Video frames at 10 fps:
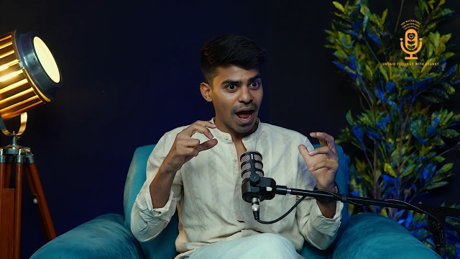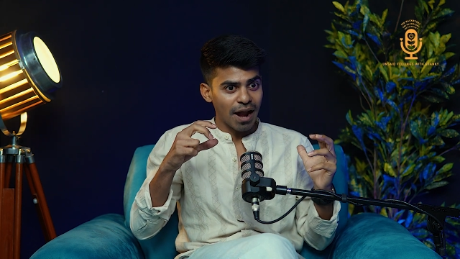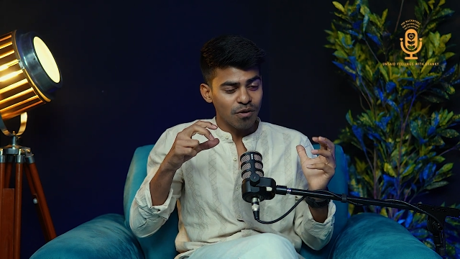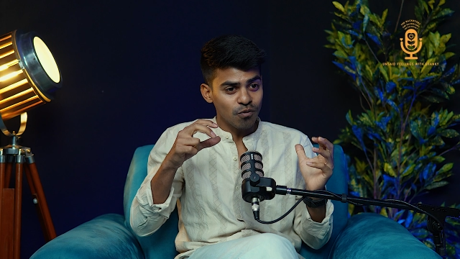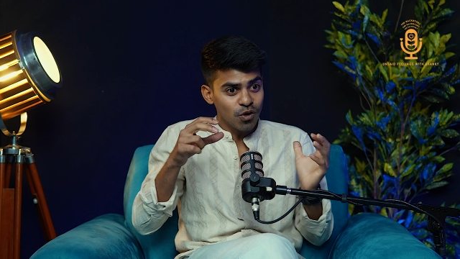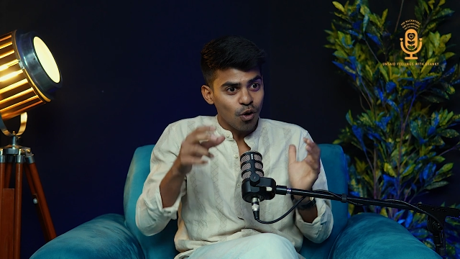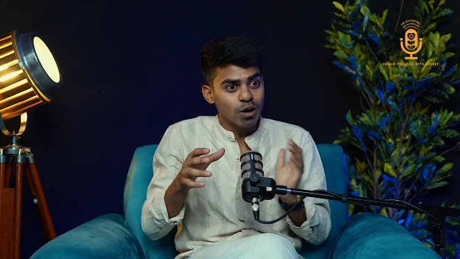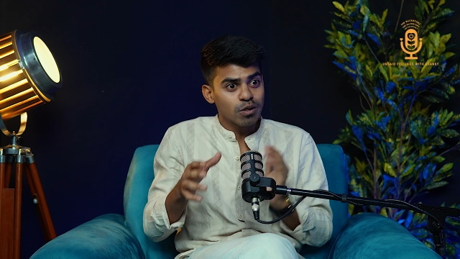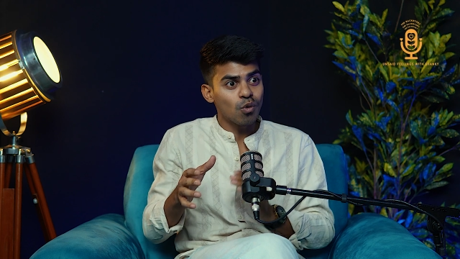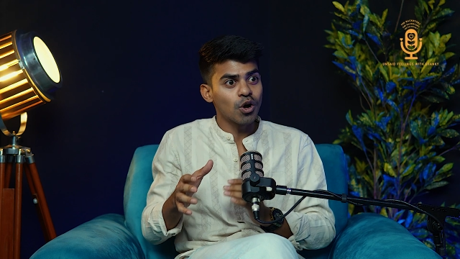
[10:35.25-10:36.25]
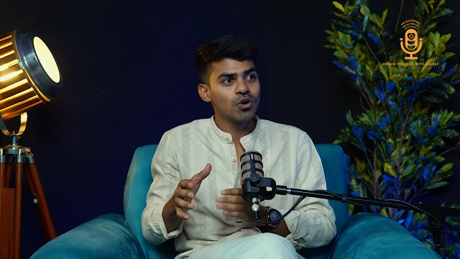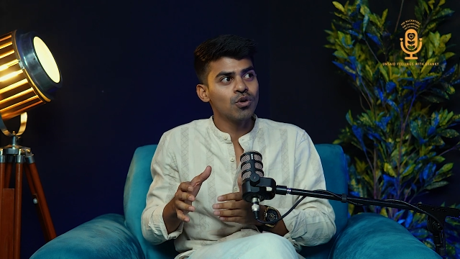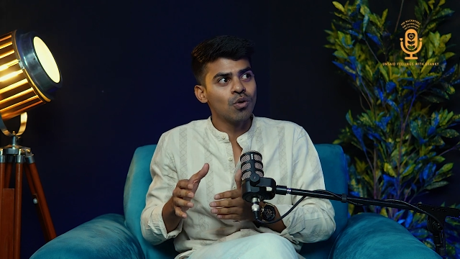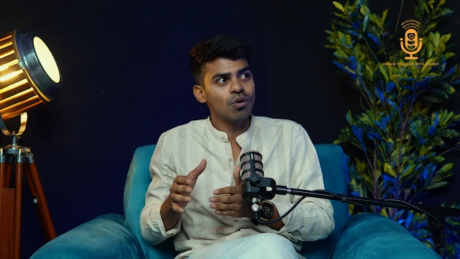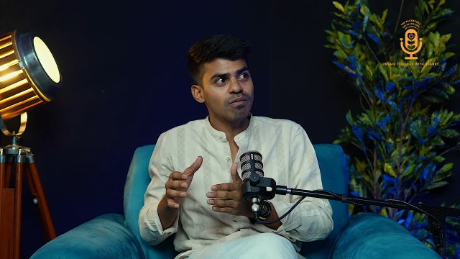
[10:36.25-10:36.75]
And we also want
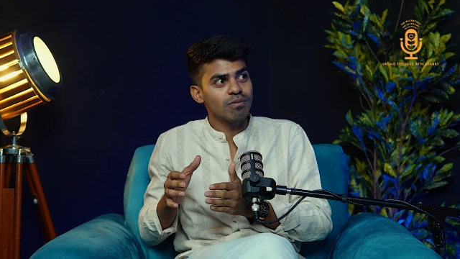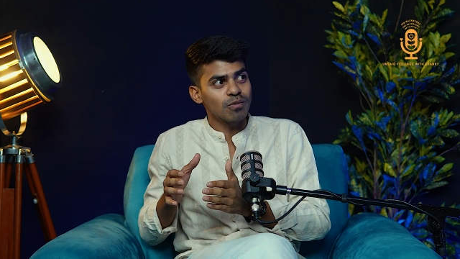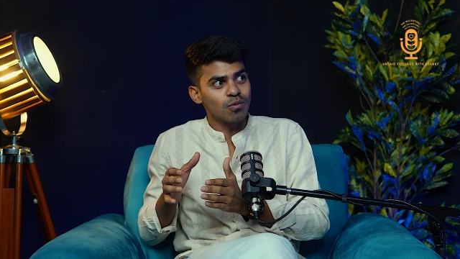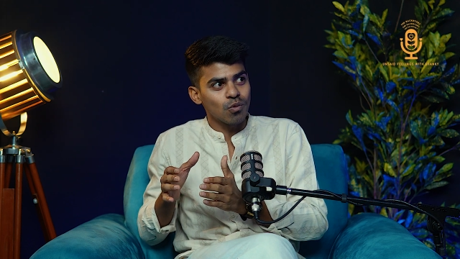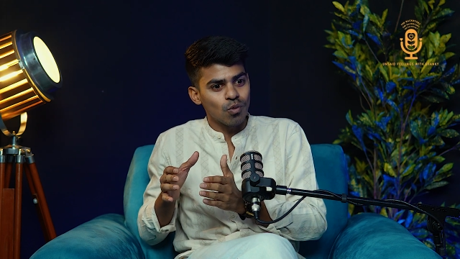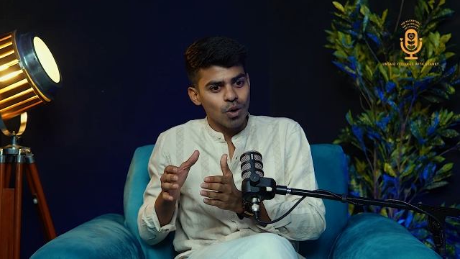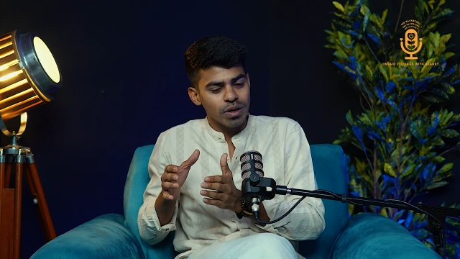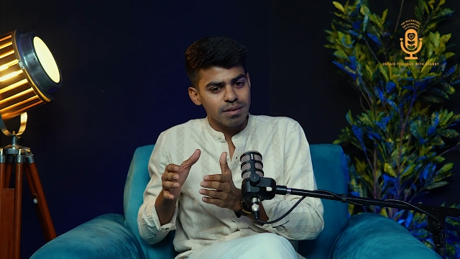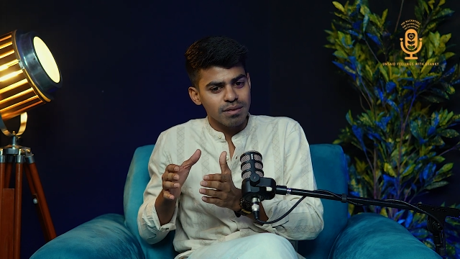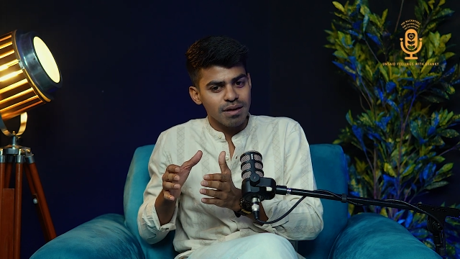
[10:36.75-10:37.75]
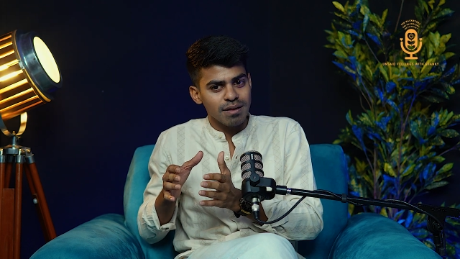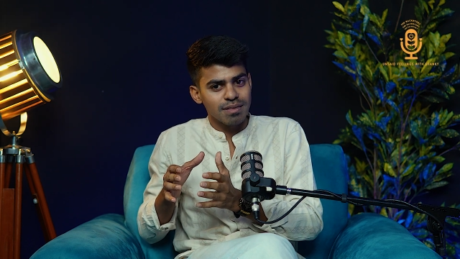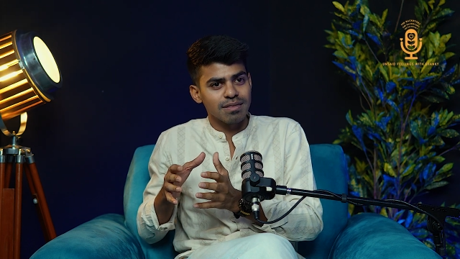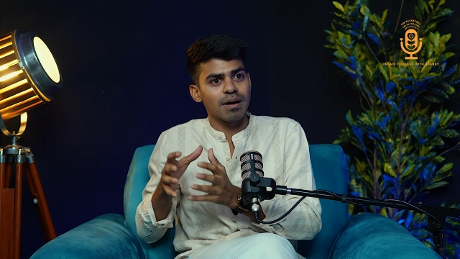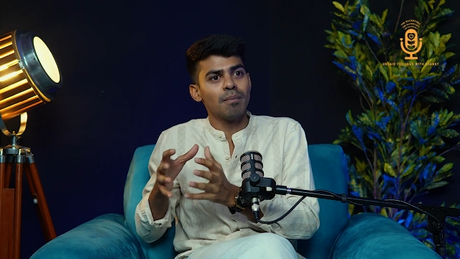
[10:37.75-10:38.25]
to know, was
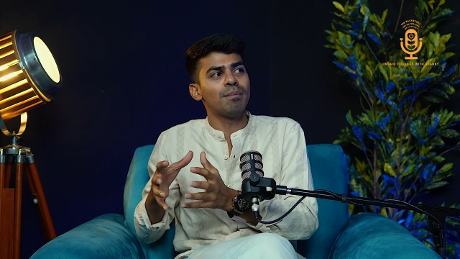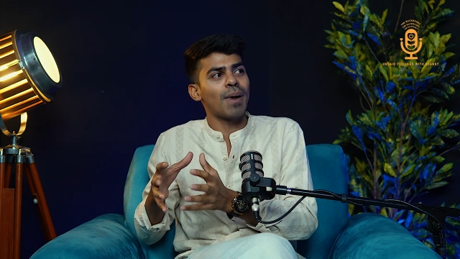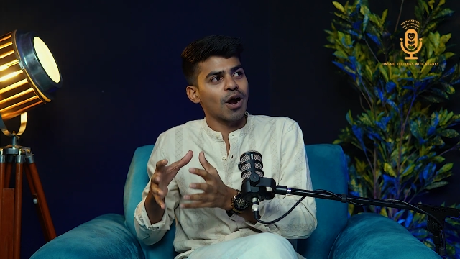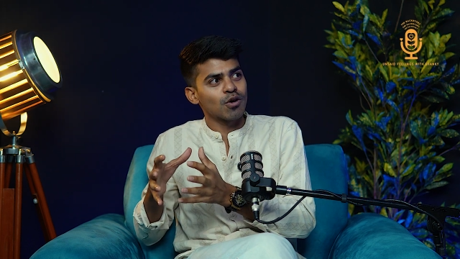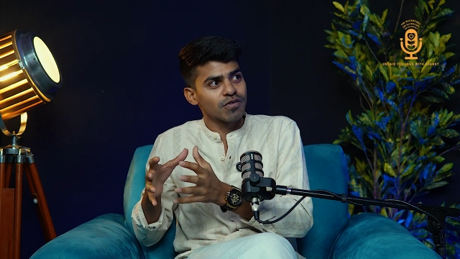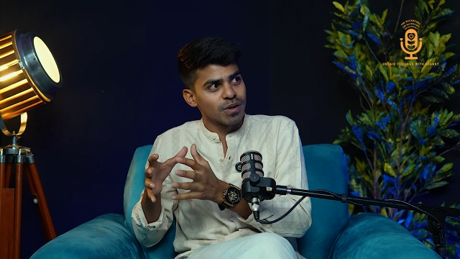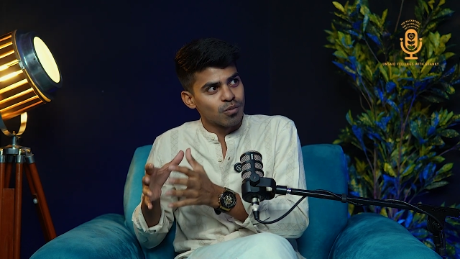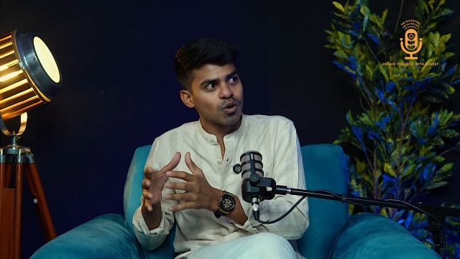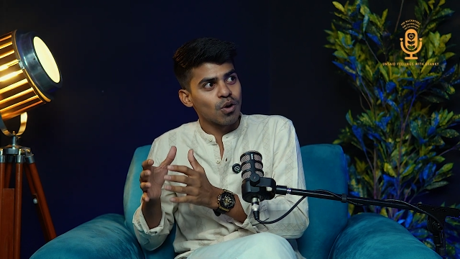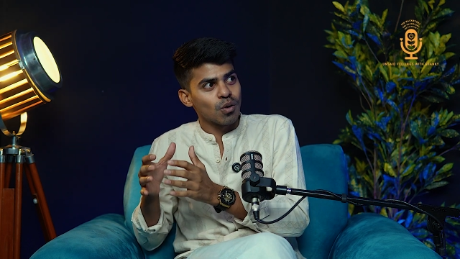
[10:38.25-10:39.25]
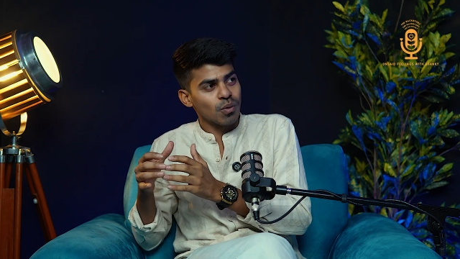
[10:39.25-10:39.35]
some part of the book